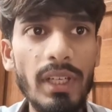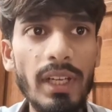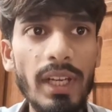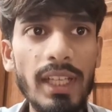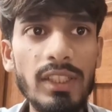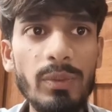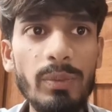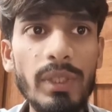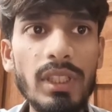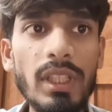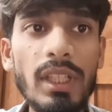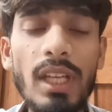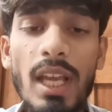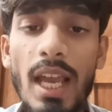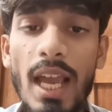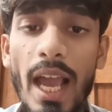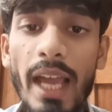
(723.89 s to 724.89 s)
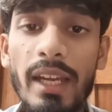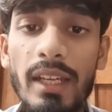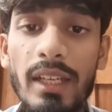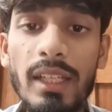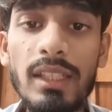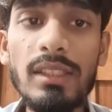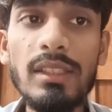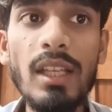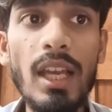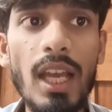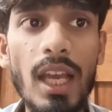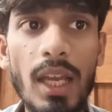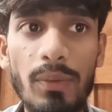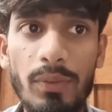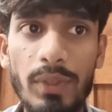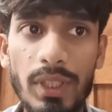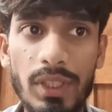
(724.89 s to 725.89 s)
transmission and it is
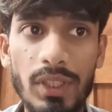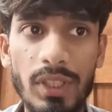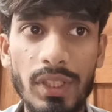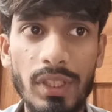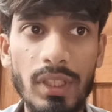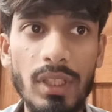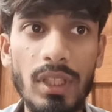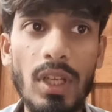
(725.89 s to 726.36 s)
efficient.